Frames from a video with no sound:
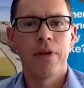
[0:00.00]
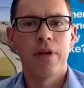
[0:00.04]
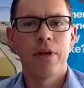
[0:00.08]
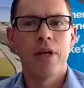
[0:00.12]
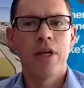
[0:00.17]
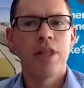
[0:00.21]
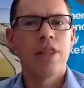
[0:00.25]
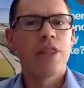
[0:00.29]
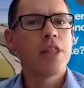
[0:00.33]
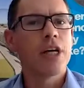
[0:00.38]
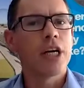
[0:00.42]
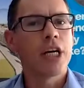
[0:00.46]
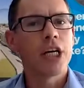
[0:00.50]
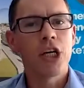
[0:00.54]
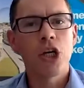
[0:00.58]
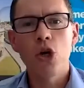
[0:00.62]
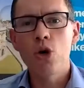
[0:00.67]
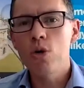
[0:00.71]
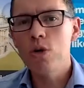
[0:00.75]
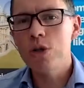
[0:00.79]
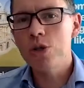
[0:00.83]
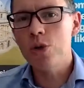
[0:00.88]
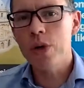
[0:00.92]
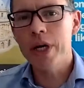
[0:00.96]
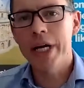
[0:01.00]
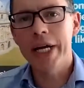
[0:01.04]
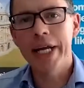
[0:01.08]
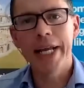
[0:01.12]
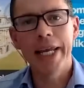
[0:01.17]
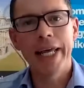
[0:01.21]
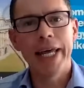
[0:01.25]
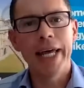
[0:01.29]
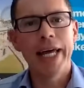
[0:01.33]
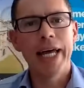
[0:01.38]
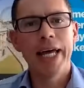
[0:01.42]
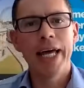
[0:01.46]
The queues were
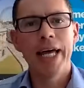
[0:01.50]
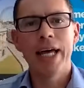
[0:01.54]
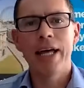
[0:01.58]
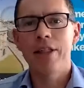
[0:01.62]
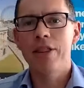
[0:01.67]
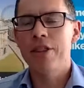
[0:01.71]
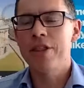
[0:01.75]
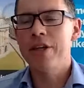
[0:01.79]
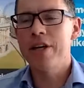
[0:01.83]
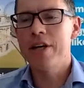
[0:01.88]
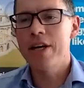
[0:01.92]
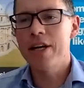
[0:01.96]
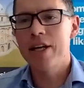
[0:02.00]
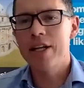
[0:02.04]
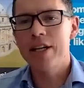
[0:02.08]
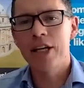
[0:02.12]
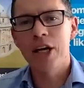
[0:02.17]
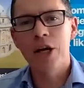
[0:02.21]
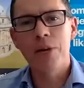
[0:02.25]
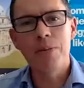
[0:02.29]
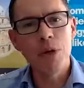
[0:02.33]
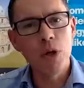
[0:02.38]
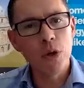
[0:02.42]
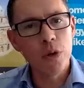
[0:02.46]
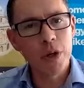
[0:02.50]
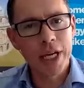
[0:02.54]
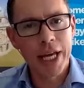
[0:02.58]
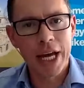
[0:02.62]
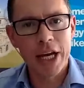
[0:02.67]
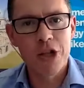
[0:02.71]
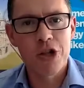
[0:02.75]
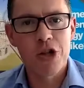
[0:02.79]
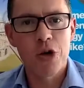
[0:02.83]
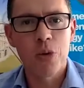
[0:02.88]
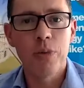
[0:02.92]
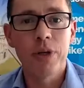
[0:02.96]
clear, the
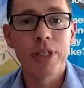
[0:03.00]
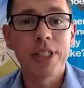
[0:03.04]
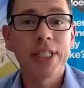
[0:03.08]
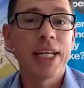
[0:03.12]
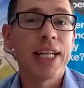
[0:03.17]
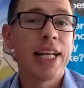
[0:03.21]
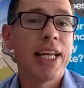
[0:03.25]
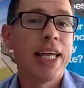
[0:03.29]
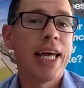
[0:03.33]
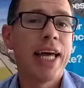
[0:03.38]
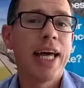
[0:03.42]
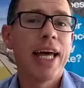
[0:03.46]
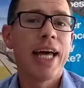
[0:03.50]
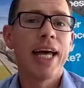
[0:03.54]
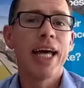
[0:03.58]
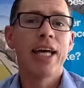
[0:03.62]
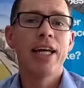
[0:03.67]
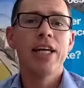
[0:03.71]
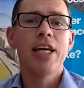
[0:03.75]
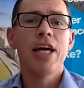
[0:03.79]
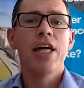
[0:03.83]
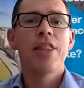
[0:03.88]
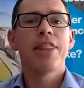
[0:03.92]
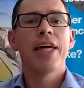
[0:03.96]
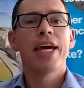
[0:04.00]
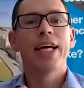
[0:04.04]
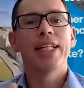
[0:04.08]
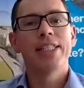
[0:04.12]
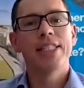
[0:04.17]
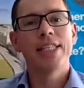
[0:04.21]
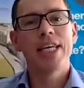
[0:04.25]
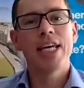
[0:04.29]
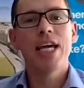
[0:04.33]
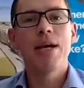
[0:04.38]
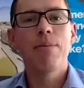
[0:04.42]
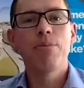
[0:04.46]
communication was clear, they had
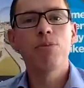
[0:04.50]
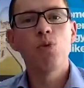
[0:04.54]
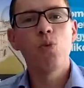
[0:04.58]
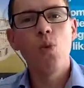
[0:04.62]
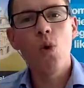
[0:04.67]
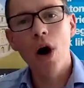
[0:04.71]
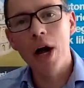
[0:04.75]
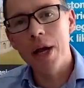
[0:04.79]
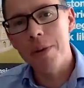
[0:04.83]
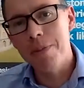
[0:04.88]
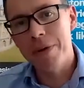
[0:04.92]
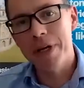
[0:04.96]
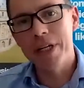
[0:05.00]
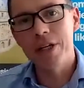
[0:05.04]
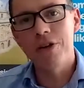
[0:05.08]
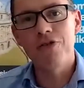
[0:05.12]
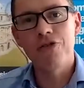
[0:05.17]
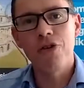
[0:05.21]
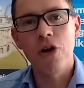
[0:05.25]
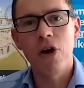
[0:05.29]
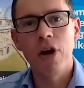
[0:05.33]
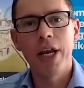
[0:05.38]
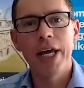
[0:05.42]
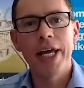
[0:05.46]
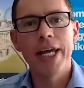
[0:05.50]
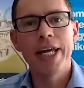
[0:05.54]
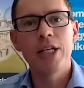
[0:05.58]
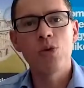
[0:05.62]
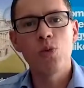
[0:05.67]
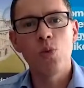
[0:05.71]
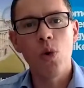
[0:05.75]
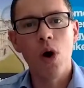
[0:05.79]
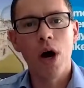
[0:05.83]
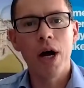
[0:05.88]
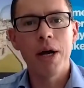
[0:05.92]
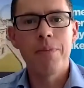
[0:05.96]
teams wiping trolleys,
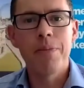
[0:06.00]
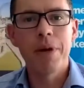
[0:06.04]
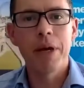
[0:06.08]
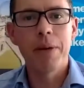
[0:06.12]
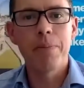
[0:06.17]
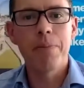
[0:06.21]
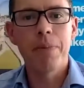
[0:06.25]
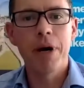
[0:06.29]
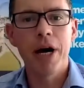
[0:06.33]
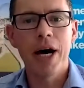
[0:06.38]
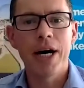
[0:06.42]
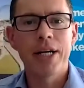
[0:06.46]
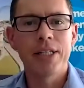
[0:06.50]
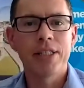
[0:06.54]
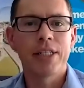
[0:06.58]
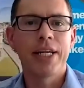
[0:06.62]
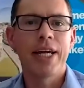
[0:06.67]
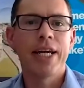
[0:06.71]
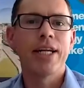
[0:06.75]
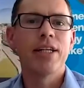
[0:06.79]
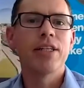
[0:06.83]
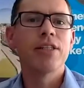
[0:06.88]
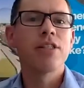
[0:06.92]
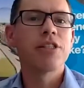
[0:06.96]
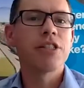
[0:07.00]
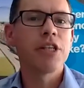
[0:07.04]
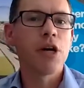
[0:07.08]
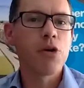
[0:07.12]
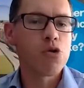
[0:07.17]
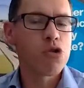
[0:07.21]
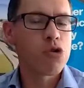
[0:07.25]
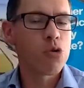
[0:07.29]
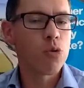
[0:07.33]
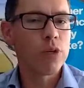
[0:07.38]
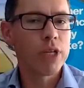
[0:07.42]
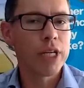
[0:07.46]
wiping baskets,
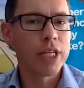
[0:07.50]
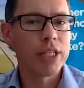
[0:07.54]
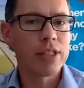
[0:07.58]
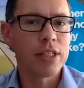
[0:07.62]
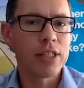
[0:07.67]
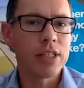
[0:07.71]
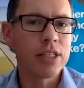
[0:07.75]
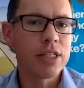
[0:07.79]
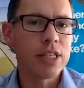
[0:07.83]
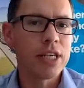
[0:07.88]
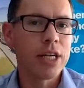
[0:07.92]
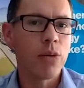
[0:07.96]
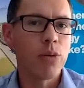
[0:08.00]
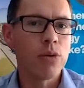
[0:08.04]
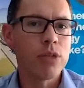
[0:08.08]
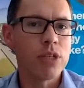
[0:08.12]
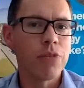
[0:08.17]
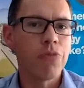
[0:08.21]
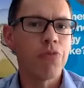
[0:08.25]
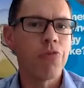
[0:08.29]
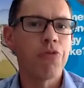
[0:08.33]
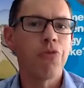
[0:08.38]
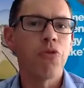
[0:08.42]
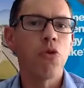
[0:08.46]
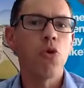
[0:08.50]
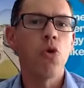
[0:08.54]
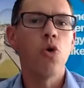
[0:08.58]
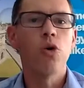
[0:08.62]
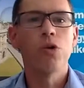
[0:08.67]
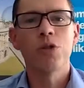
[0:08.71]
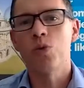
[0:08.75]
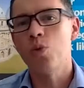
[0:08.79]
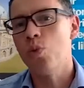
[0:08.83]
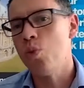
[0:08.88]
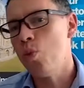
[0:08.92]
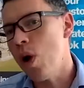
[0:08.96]
social distancing was
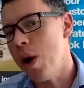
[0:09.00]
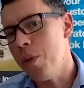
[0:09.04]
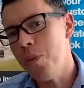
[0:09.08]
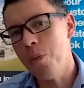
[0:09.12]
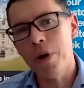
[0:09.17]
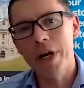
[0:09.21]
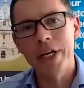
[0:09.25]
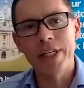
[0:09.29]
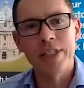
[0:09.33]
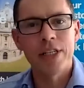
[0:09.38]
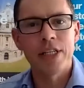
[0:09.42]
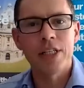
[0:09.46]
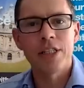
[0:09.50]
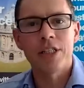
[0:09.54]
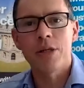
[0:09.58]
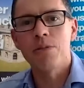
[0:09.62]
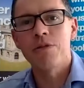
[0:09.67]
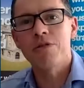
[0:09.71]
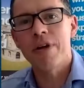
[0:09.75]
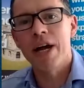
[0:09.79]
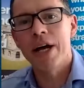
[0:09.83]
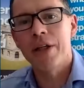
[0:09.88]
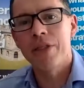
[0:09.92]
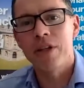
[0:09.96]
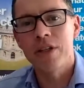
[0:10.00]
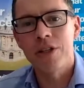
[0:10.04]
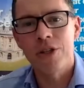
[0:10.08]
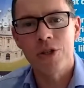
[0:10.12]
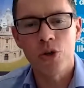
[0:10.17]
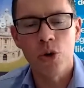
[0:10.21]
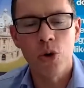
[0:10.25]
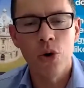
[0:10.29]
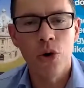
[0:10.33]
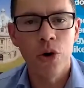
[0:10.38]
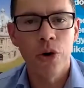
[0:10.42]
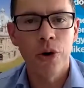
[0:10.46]
enforced, one-way systems around the
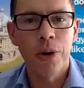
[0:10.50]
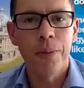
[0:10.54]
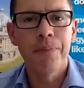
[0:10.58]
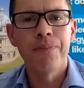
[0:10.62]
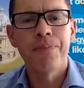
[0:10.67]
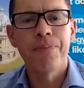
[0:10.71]
store.